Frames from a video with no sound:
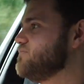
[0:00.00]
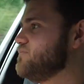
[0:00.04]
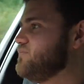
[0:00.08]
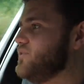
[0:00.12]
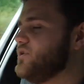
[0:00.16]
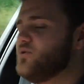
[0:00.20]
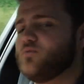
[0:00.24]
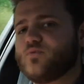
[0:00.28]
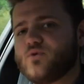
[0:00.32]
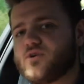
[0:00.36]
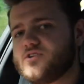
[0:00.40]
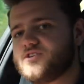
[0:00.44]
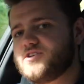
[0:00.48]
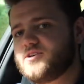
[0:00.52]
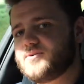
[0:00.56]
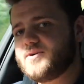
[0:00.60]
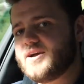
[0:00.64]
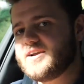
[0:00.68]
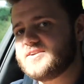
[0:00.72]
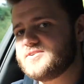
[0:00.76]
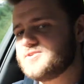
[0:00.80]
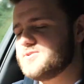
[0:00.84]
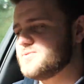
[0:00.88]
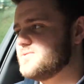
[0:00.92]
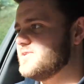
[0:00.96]
but would you
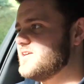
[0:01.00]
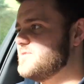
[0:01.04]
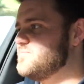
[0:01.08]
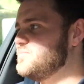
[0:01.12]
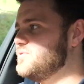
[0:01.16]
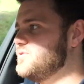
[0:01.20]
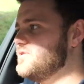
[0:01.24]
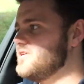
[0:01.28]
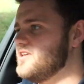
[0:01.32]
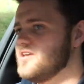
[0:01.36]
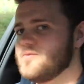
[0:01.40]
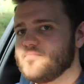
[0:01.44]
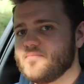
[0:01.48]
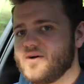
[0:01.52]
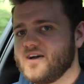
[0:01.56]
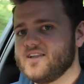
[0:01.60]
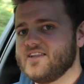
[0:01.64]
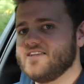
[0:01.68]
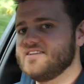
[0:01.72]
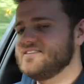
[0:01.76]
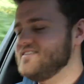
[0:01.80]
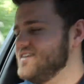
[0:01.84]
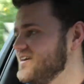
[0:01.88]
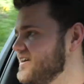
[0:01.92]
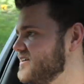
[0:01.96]
actually put your
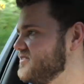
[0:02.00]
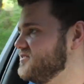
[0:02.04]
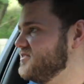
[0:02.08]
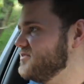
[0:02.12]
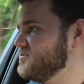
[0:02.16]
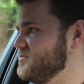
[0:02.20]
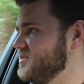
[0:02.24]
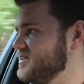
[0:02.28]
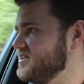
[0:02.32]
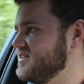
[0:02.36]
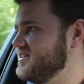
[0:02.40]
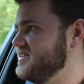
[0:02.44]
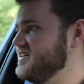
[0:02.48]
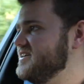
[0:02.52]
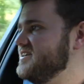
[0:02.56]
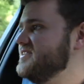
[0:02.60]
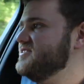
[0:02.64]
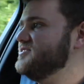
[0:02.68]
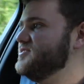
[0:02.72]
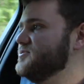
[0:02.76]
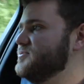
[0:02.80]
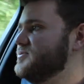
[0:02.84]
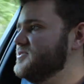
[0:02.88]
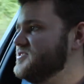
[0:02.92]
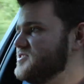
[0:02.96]
money down on one of
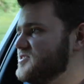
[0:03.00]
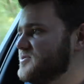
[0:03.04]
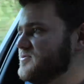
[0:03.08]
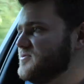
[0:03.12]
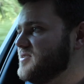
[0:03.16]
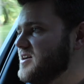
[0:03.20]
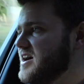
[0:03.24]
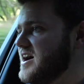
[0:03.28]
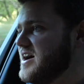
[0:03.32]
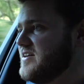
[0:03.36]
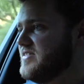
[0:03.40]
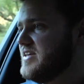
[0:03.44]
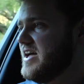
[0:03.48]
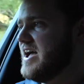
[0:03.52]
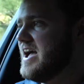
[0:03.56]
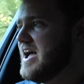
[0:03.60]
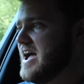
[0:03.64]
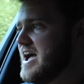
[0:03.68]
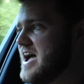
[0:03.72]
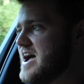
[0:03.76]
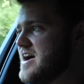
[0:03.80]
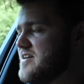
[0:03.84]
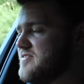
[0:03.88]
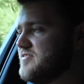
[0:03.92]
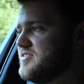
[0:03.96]
these, or would you rather
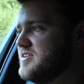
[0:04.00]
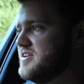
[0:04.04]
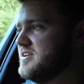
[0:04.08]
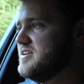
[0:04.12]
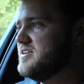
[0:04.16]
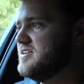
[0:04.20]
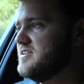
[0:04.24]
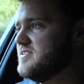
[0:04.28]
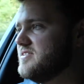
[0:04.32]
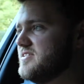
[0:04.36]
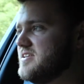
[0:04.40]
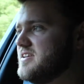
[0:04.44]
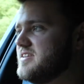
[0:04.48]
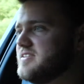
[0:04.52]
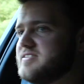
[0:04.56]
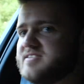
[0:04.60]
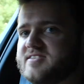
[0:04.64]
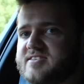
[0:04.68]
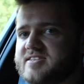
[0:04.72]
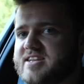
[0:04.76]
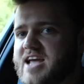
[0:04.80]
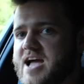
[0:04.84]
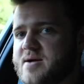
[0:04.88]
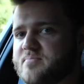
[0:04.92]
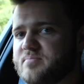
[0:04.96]
have the
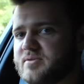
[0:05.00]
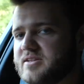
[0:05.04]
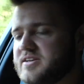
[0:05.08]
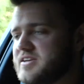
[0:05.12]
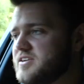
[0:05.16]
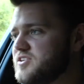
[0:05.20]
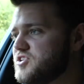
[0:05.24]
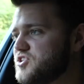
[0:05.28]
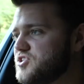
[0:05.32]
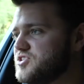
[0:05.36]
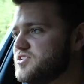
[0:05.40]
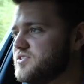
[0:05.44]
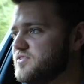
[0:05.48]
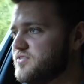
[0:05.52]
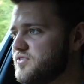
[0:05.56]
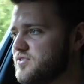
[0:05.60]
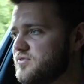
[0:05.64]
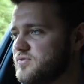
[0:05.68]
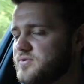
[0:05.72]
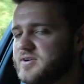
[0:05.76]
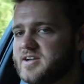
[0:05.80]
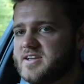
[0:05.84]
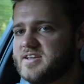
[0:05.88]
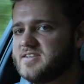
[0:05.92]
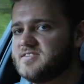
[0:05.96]
established
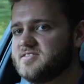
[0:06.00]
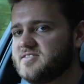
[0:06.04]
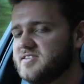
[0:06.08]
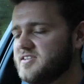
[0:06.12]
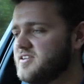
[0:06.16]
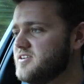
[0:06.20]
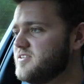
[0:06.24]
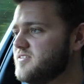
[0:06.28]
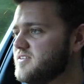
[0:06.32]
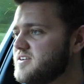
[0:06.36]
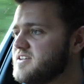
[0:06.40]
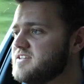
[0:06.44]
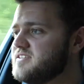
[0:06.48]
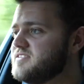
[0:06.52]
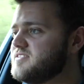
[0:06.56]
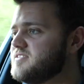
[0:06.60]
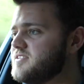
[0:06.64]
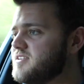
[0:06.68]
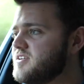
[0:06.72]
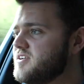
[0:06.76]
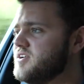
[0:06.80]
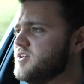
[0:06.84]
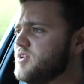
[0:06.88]
3 Series